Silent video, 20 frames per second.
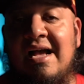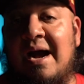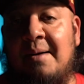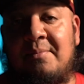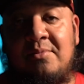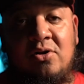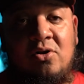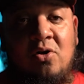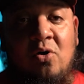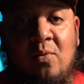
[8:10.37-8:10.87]

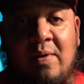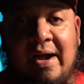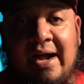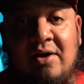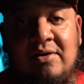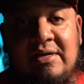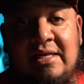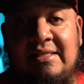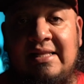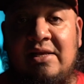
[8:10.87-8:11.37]
I'm going to go
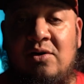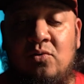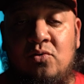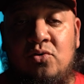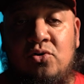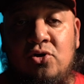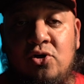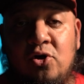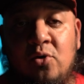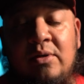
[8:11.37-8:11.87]
out and they
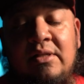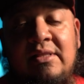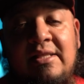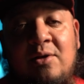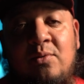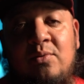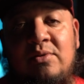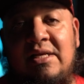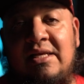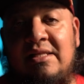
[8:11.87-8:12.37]
don't do
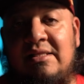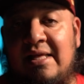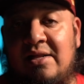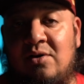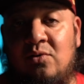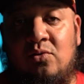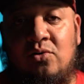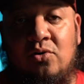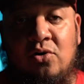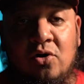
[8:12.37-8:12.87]
anything with it. They
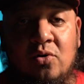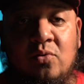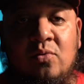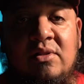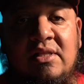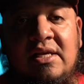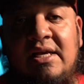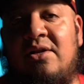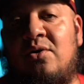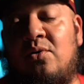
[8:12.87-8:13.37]
don't learn
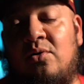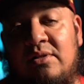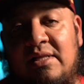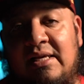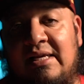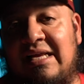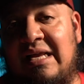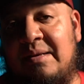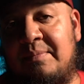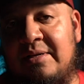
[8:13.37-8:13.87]
with it, or they
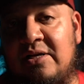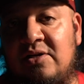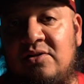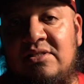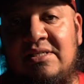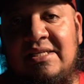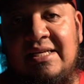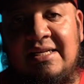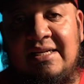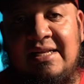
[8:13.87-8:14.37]
keep
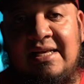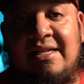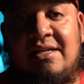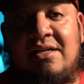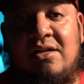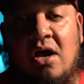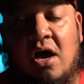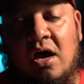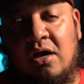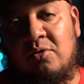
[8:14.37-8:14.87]
using it
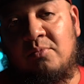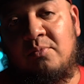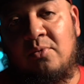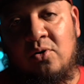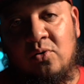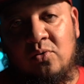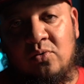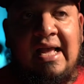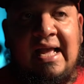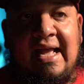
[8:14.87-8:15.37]
in auto
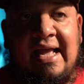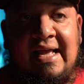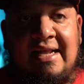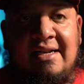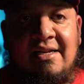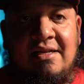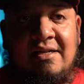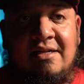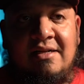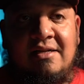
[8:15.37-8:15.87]
mode. And